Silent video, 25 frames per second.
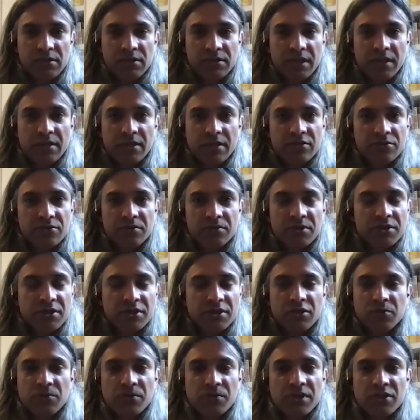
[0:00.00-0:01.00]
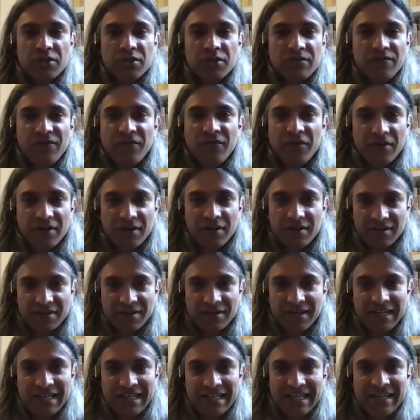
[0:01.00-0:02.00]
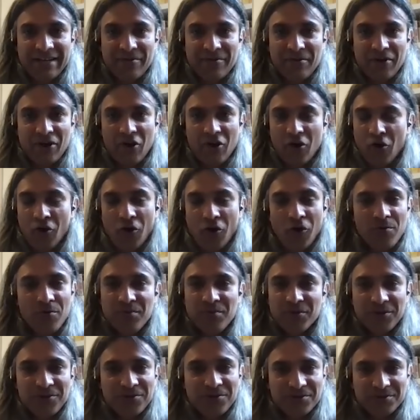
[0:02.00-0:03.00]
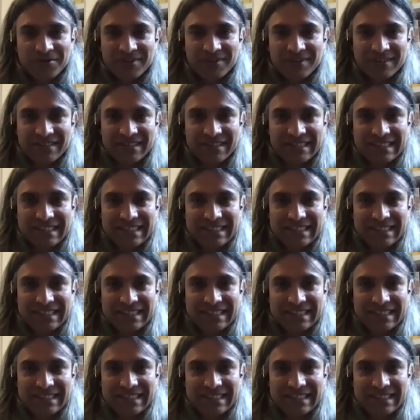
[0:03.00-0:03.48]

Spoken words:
dangerous situation for all boards.